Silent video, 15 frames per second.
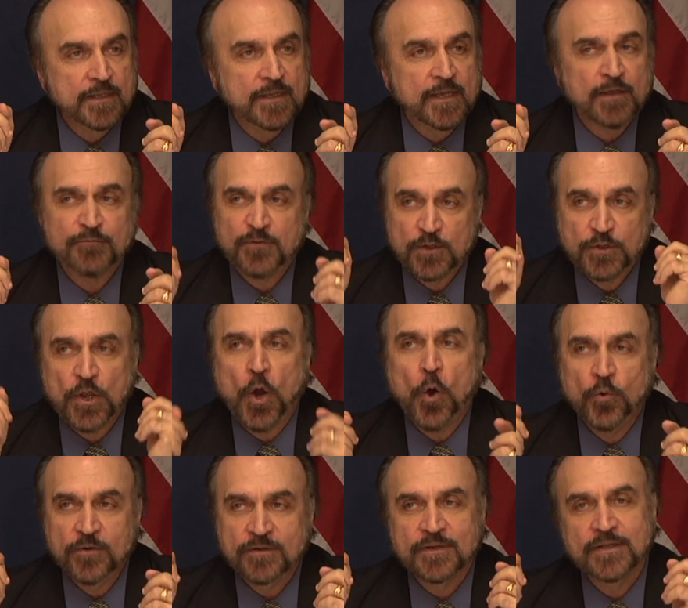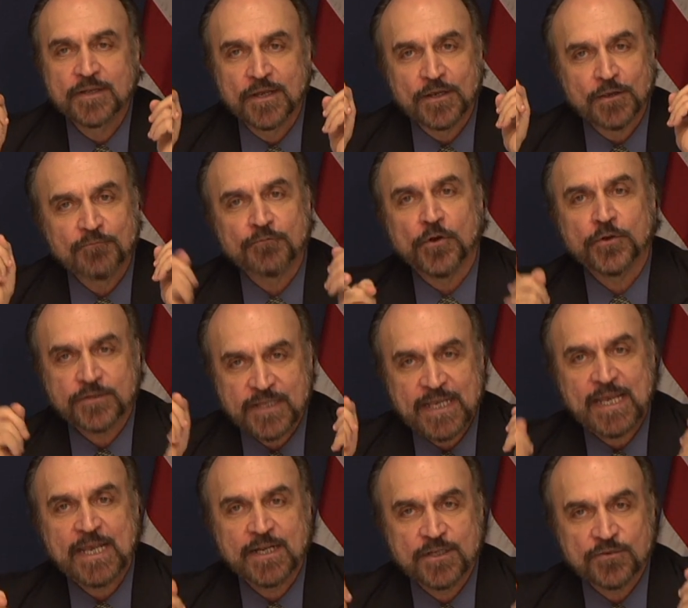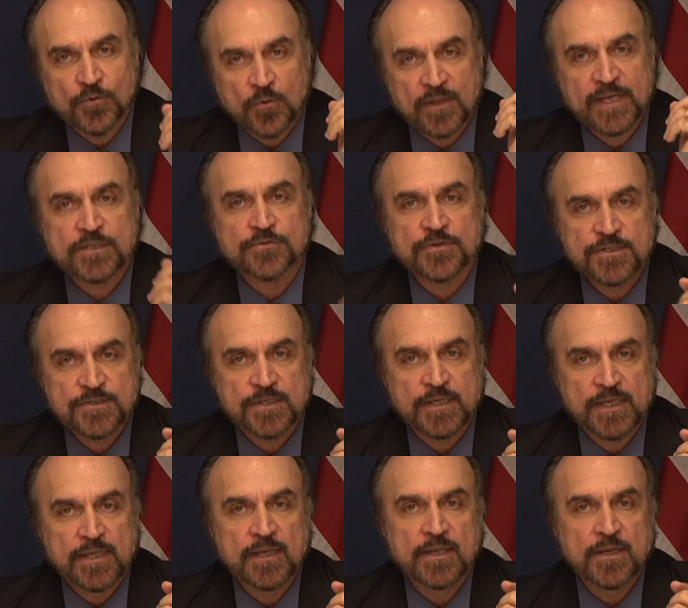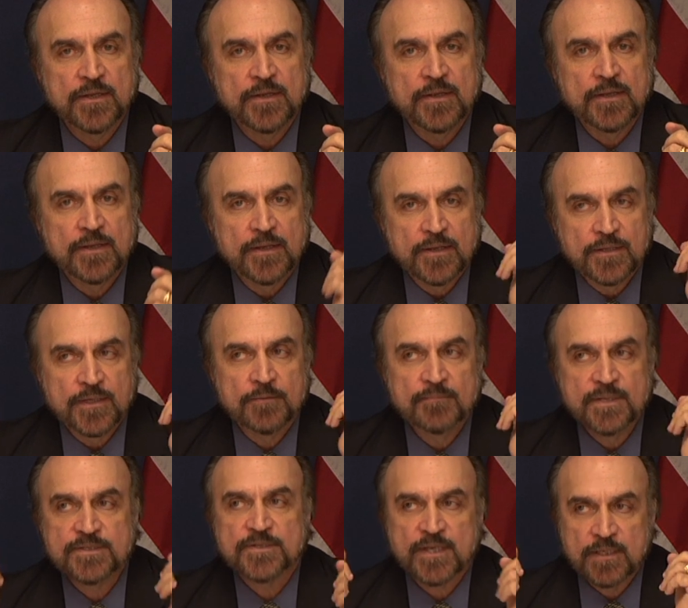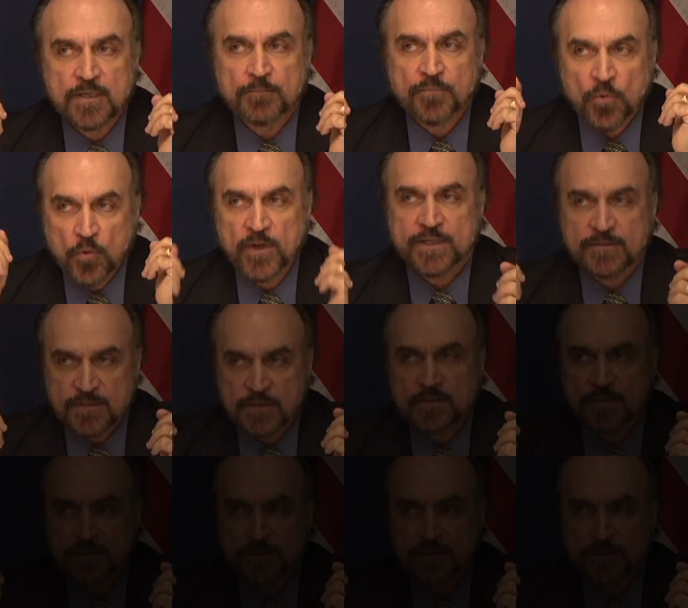If you don't convert the heat into electricity, you're missing the point.